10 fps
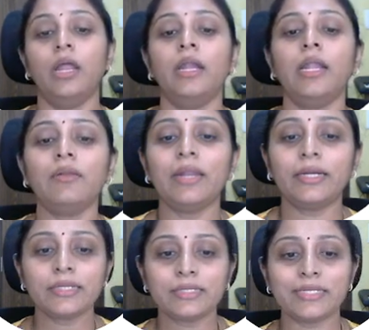Now let
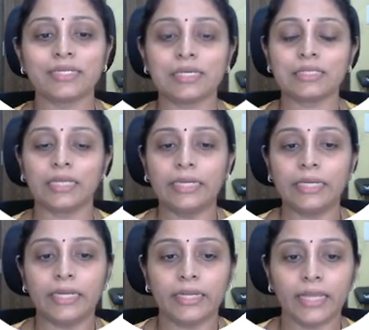us discuss in
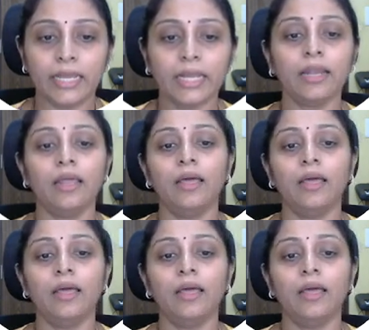detail